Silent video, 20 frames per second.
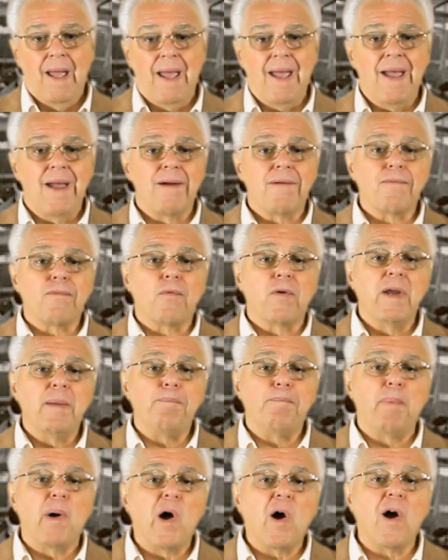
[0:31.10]
Every
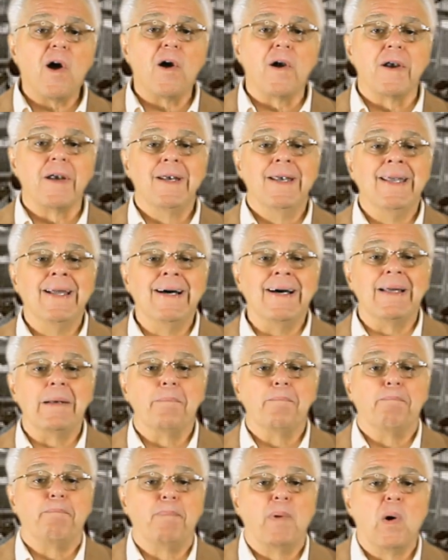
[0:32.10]
part, nut,
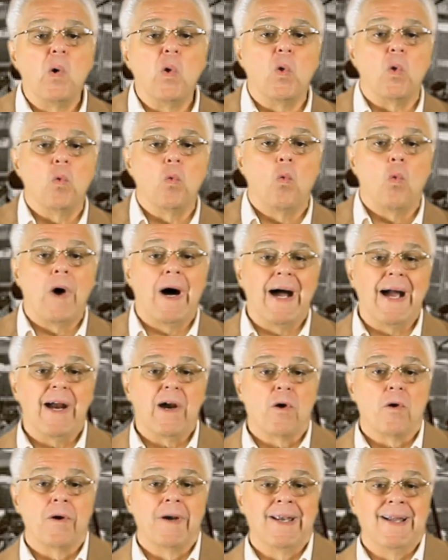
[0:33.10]
bolt,
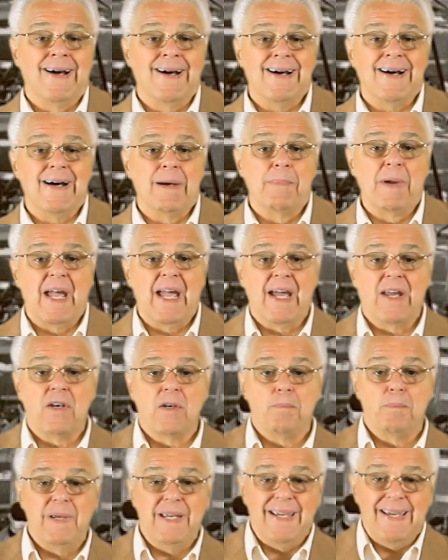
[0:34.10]
wire, knob had to
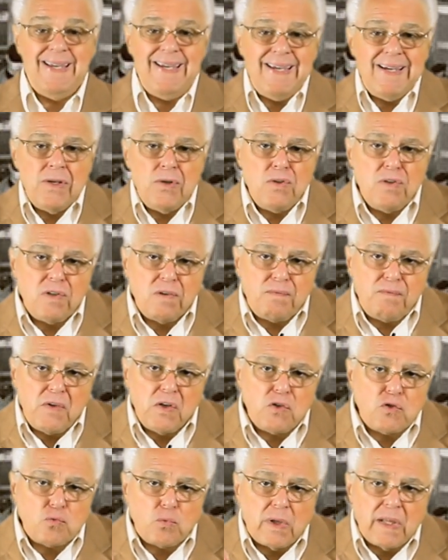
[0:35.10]
be
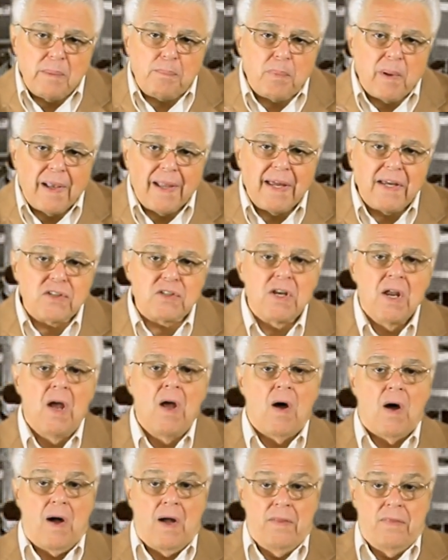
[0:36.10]
individually placed
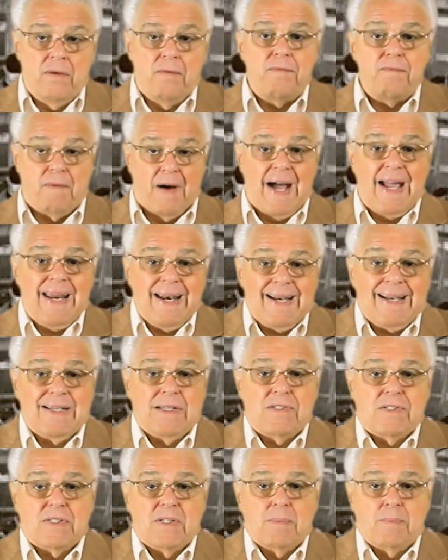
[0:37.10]
on the final
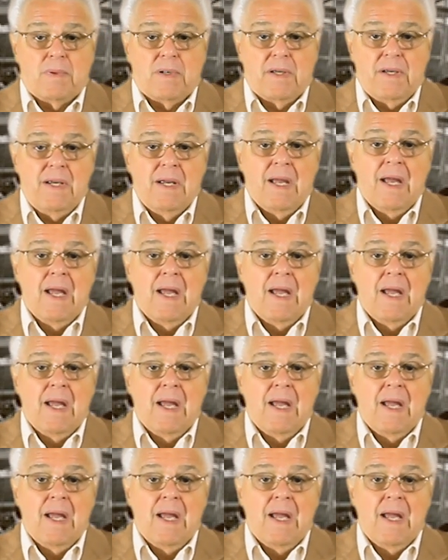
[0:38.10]
assembly,